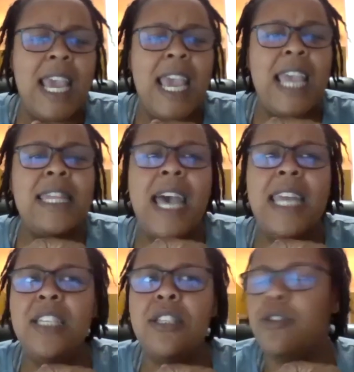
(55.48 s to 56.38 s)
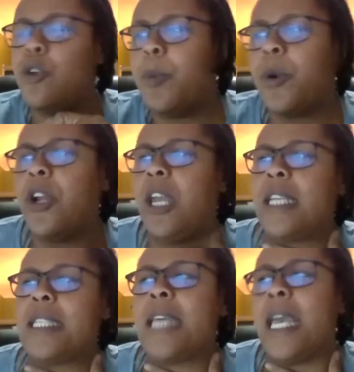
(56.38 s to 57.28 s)
And that is super
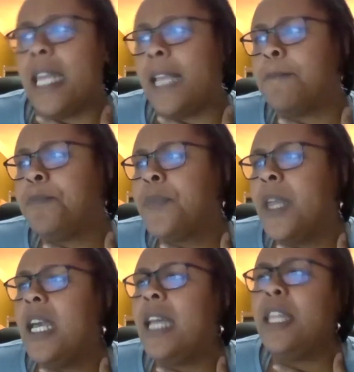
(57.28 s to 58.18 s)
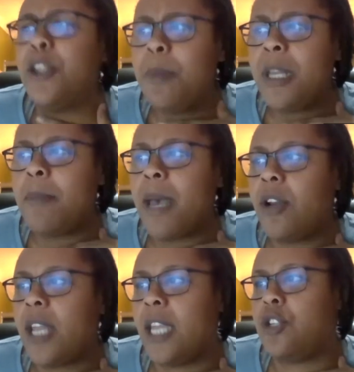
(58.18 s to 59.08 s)
exciting. A little bit
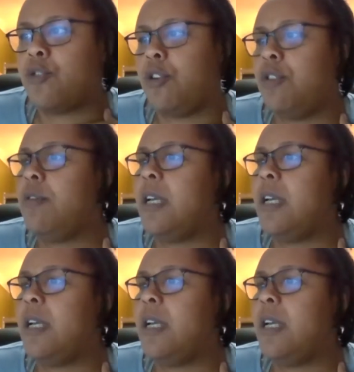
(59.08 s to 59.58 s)
about Andrew.